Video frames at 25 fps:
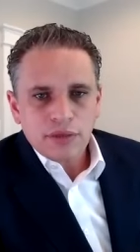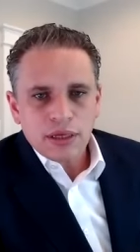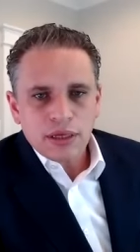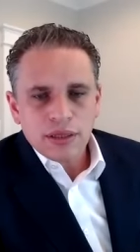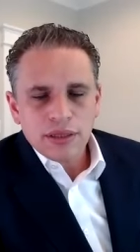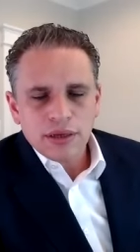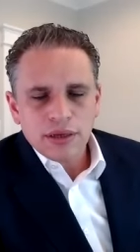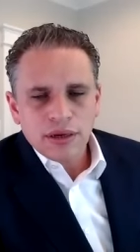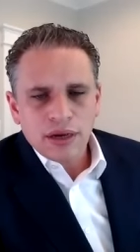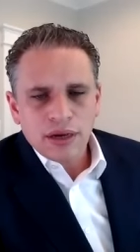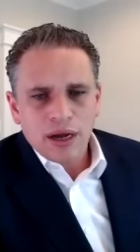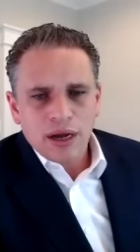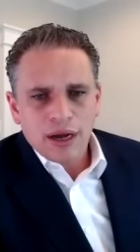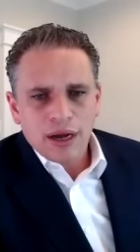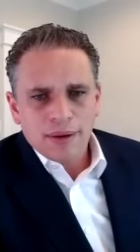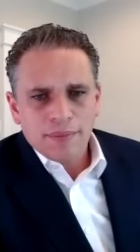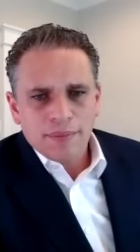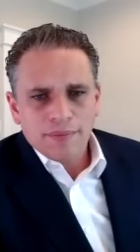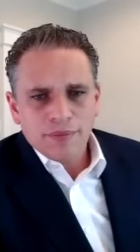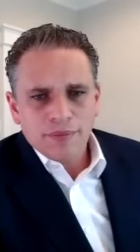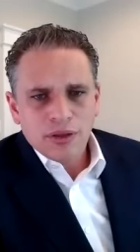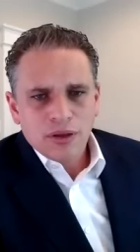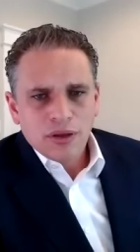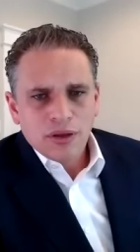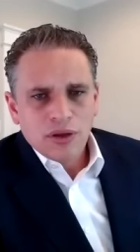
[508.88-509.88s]
the,
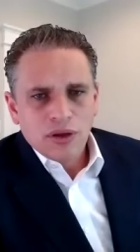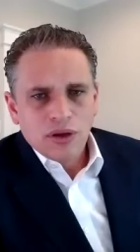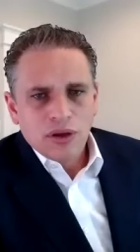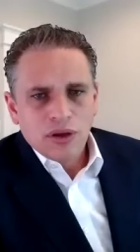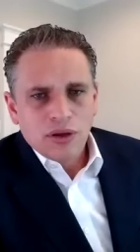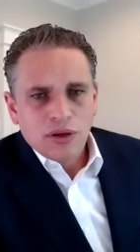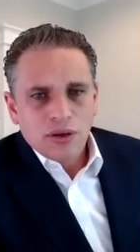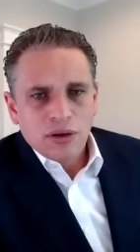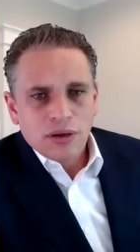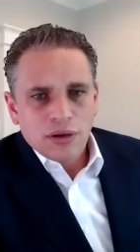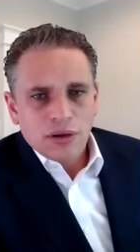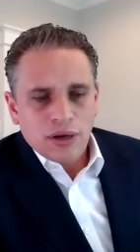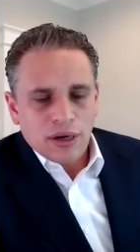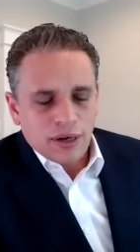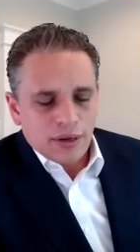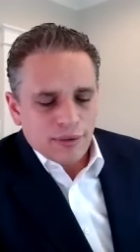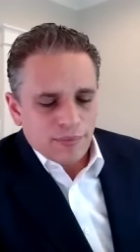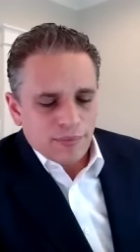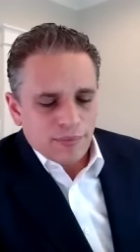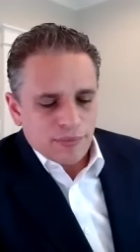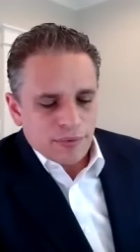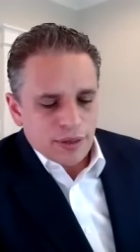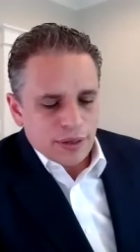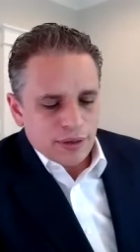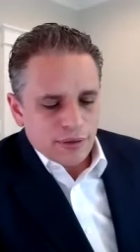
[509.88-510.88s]
um,
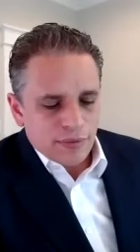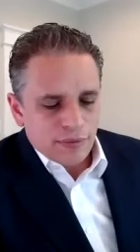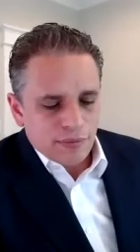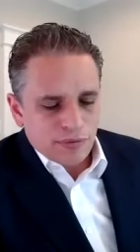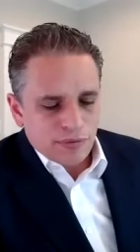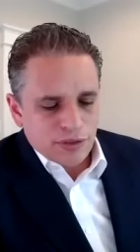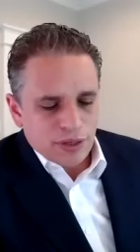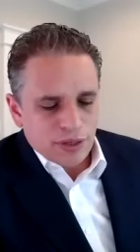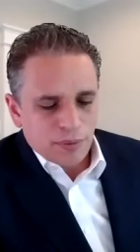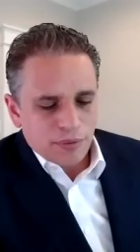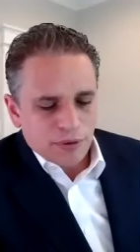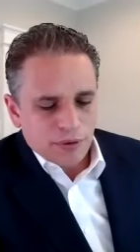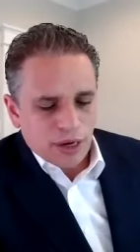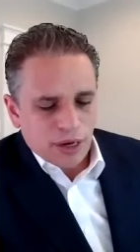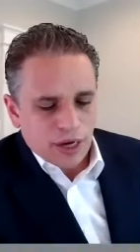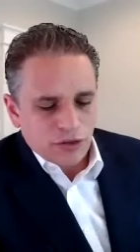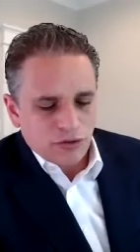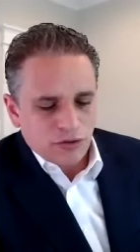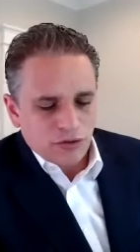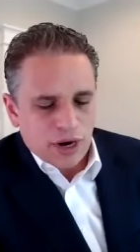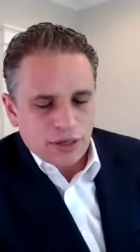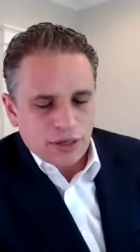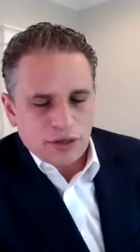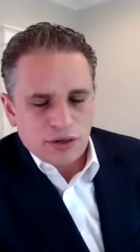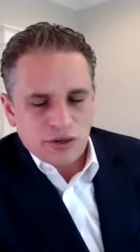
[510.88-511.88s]
um, the
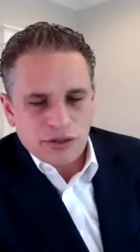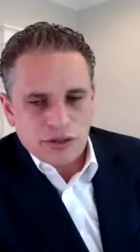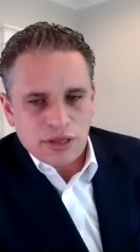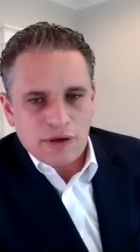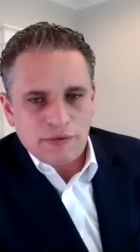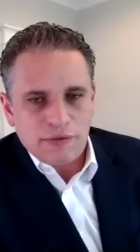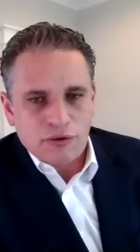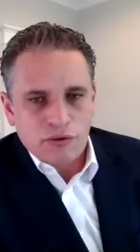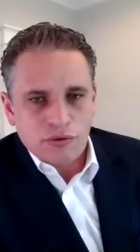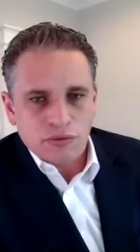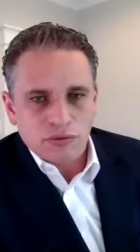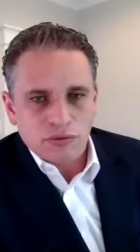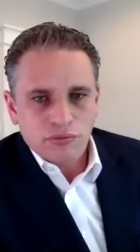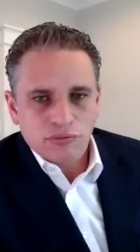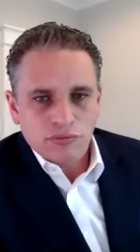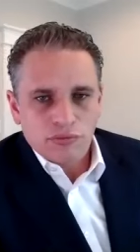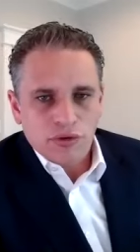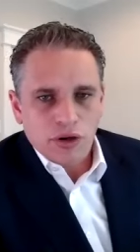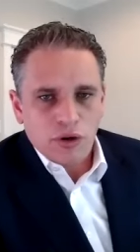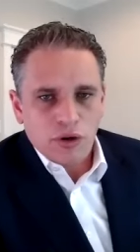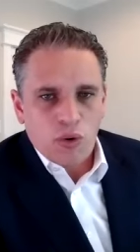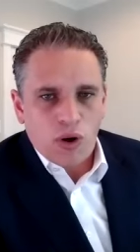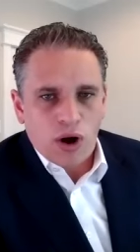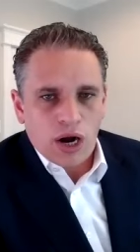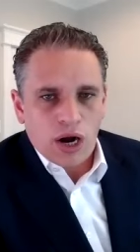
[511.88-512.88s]
subcontractor's level
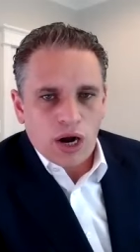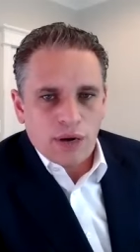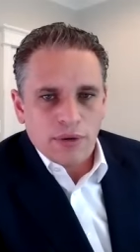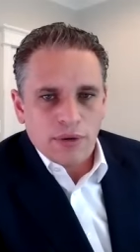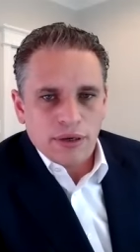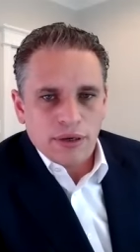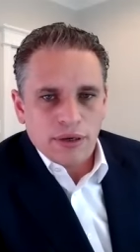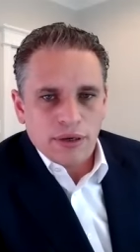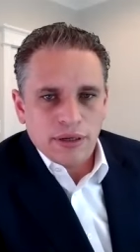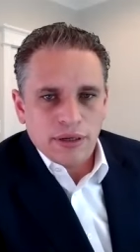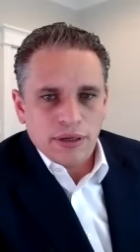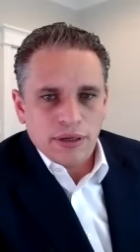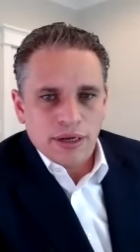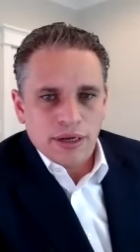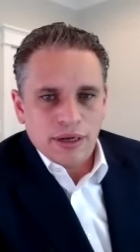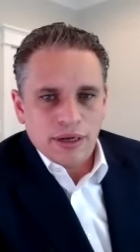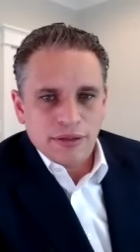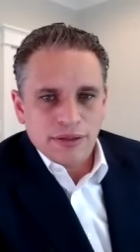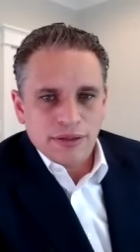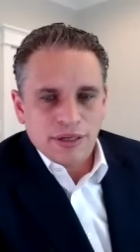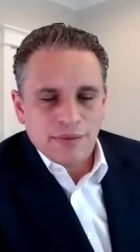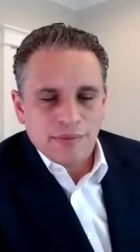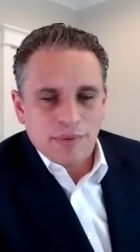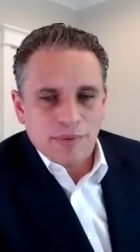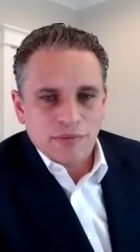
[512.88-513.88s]
requirement in a
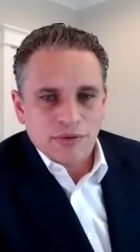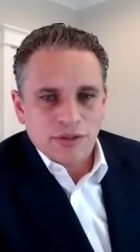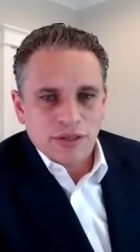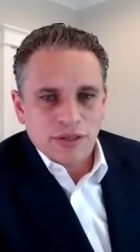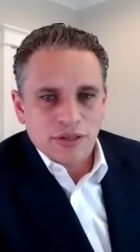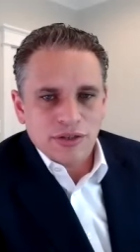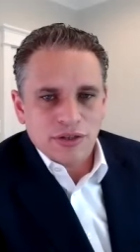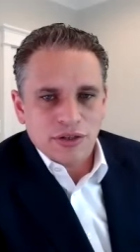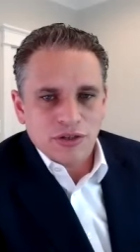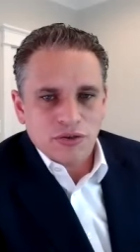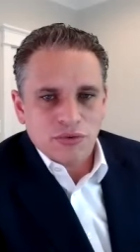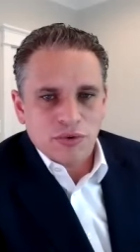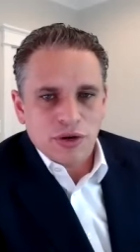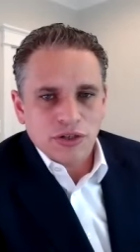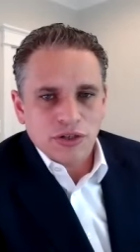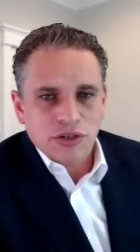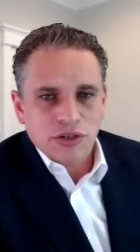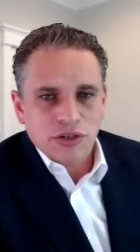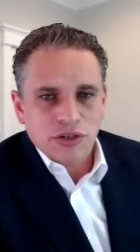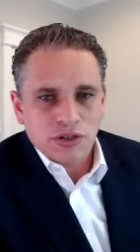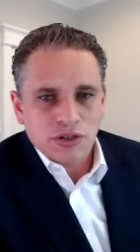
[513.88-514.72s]
CMMC situation.